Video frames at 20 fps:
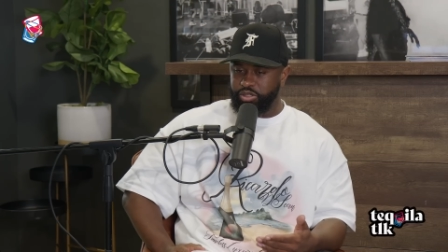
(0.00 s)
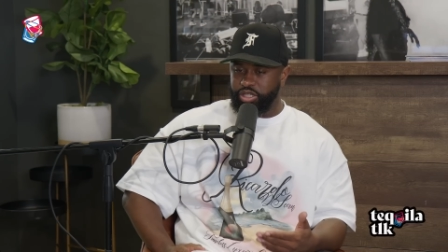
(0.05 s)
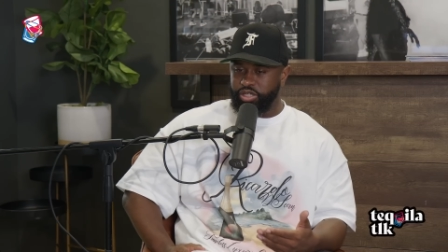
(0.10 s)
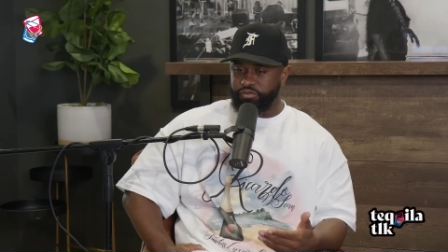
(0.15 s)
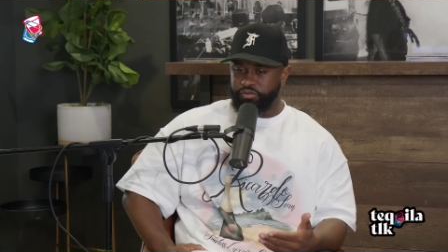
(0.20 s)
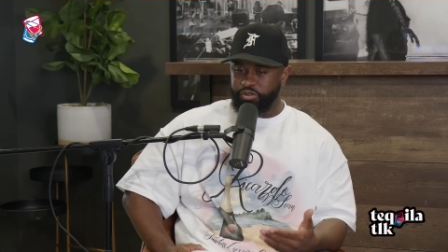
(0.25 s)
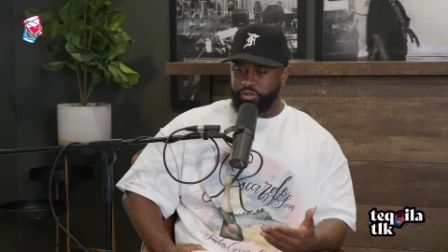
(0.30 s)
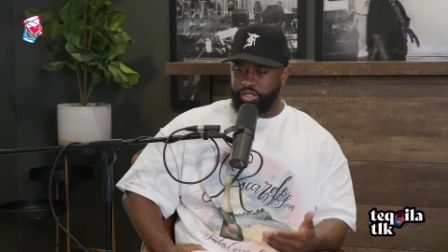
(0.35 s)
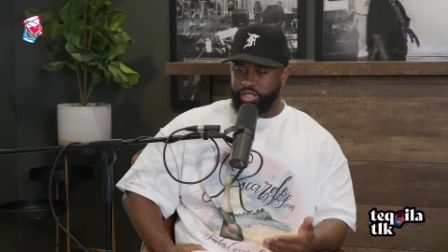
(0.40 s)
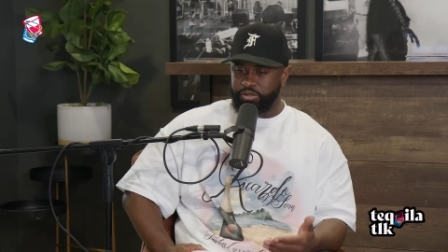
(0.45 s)

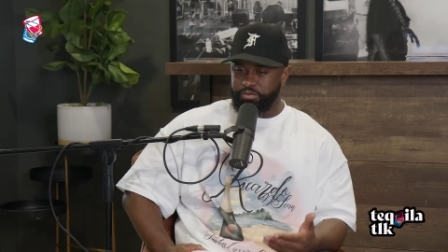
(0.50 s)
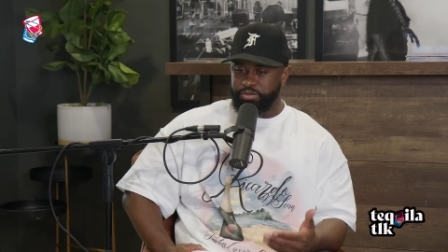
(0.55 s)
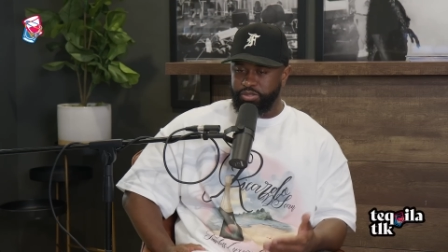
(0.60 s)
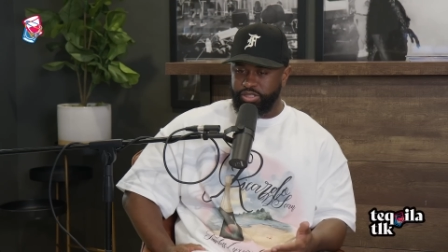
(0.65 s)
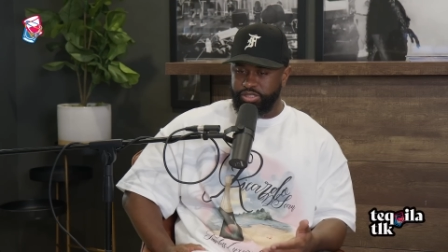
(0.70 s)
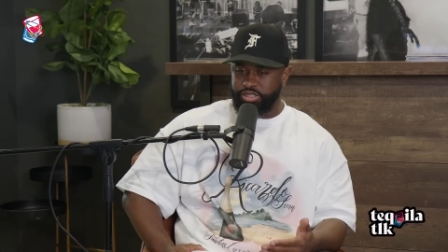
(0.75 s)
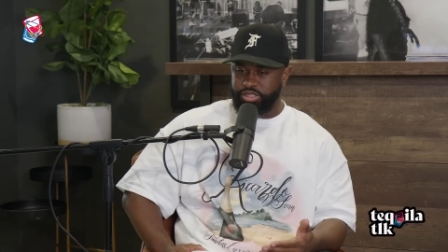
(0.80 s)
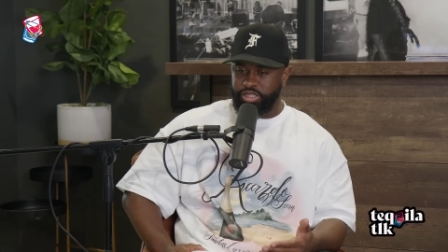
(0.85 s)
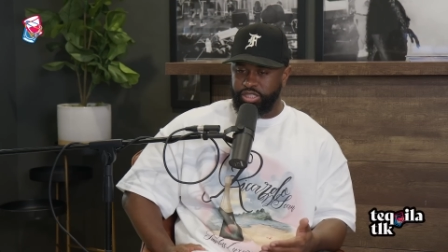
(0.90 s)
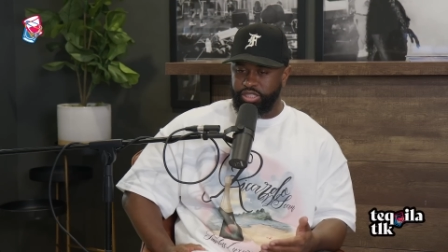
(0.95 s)
if you eat
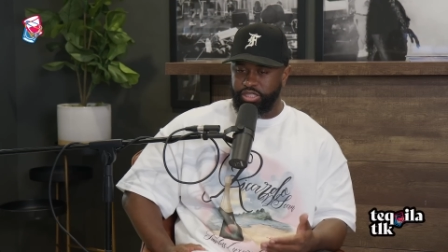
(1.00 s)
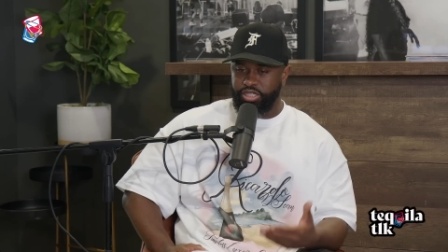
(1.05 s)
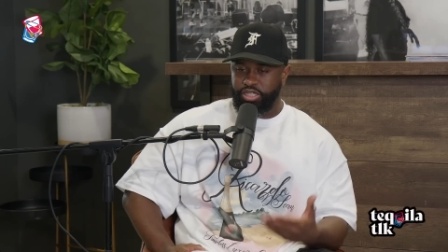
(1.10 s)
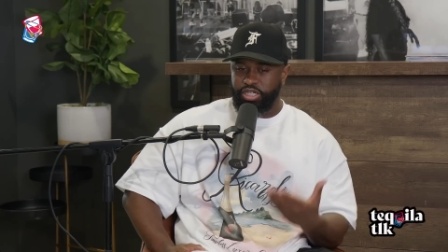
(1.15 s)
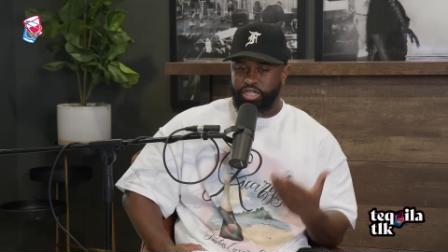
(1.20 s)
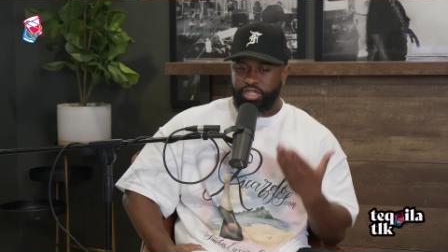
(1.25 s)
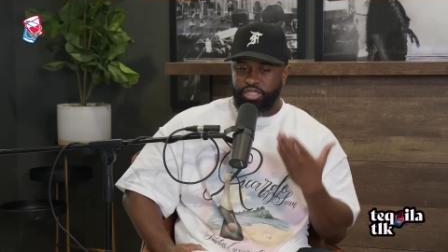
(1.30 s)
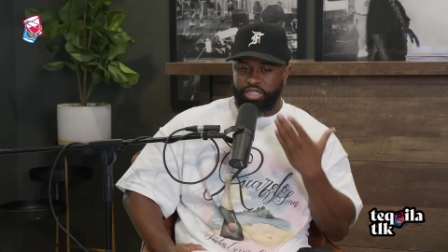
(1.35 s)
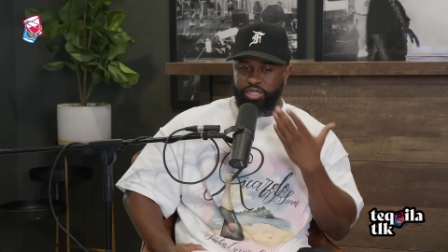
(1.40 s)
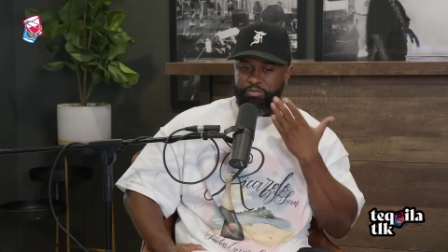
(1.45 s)
pussy,
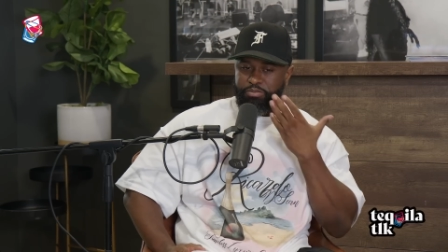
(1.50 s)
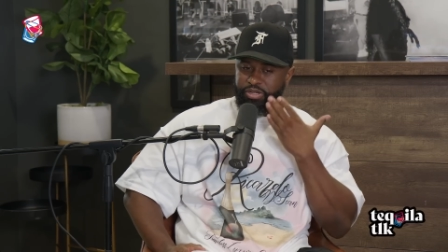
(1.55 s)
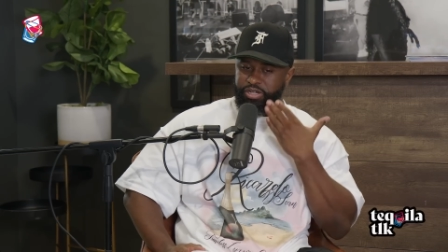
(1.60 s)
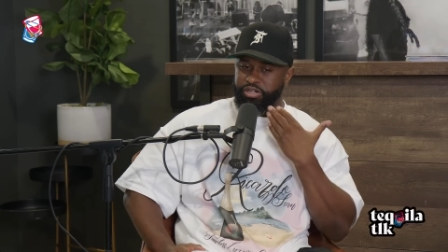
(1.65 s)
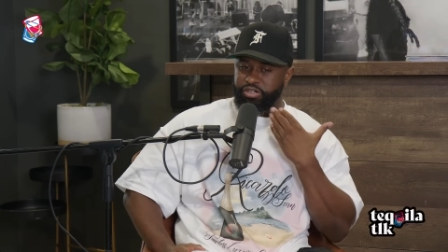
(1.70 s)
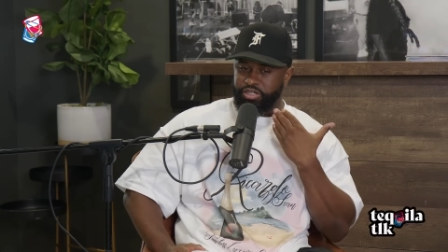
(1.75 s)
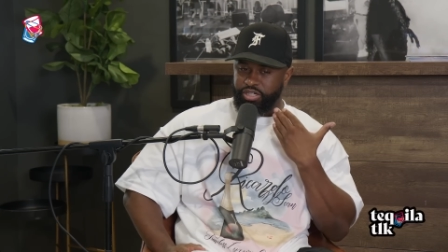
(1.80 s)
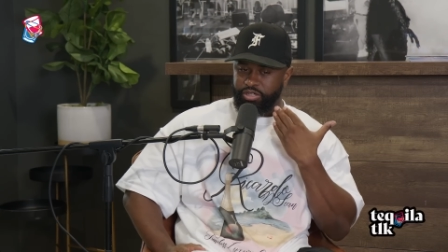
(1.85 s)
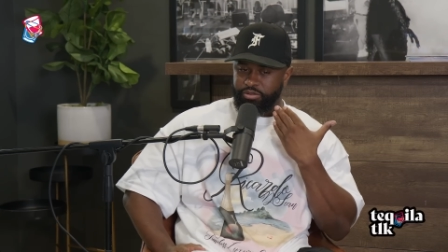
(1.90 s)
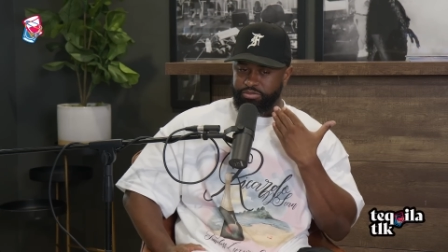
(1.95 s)
your
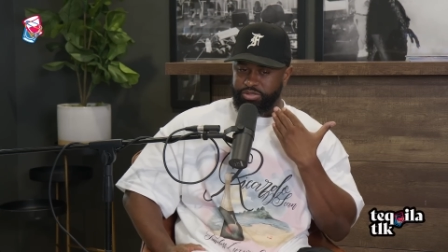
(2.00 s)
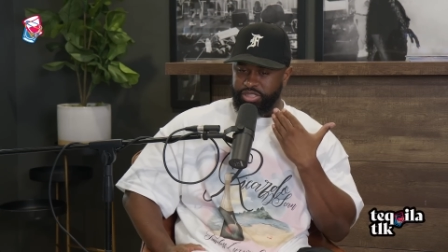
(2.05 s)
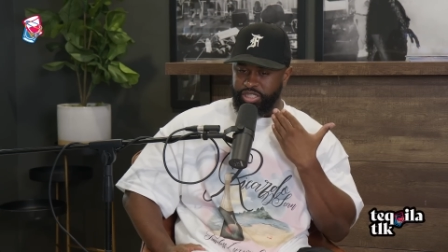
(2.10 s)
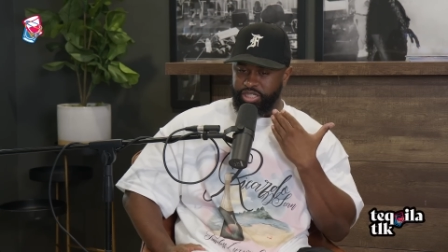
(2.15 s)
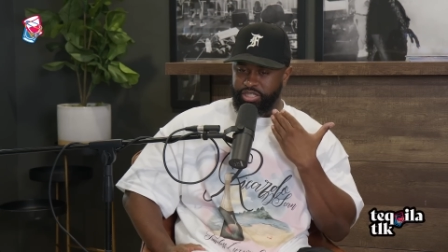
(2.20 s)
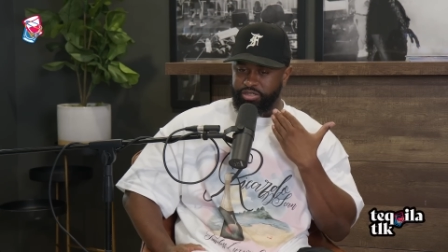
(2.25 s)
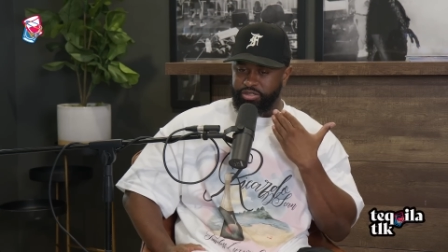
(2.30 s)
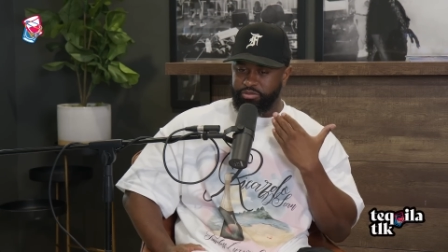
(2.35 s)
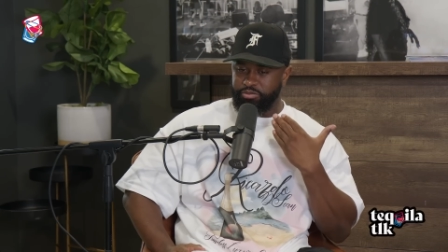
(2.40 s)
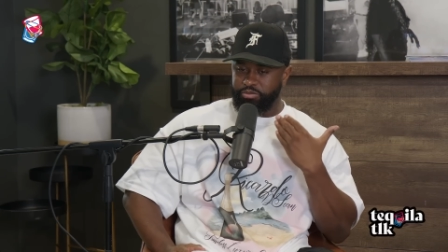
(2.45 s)
beard comes
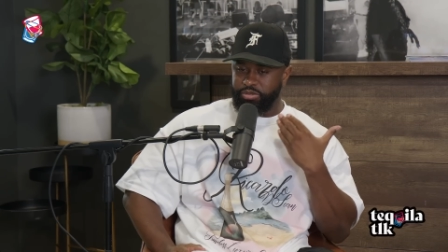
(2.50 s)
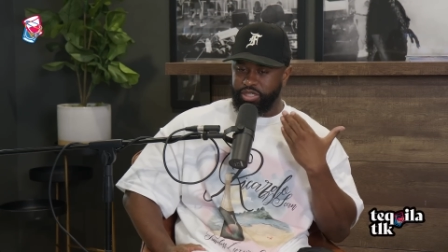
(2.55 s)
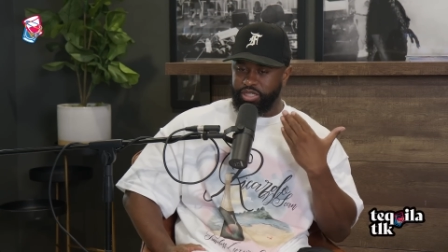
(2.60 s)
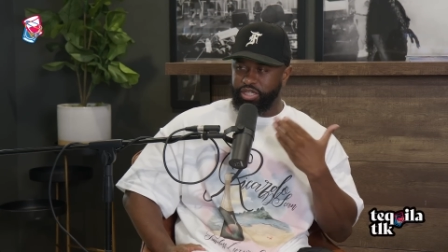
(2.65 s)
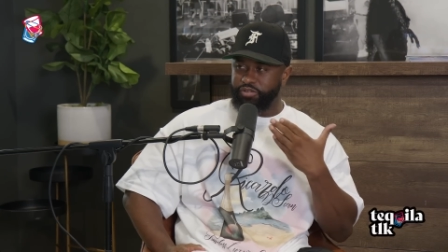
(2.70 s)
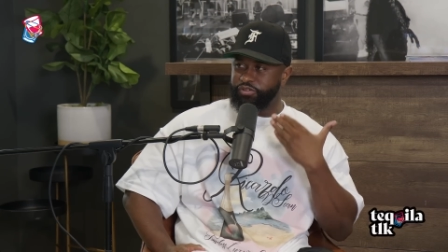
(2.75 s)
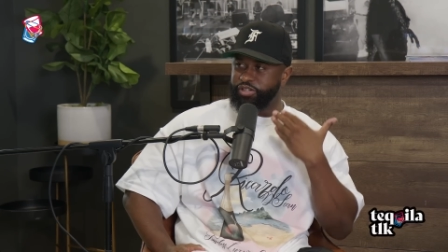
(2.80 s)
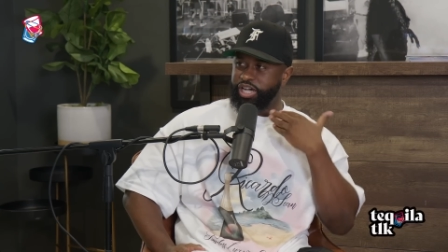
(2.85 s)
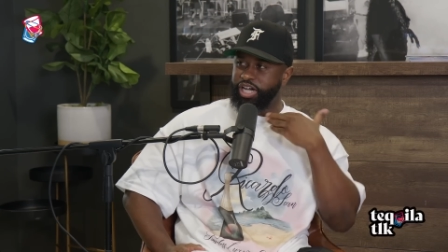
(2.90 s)
in, but if you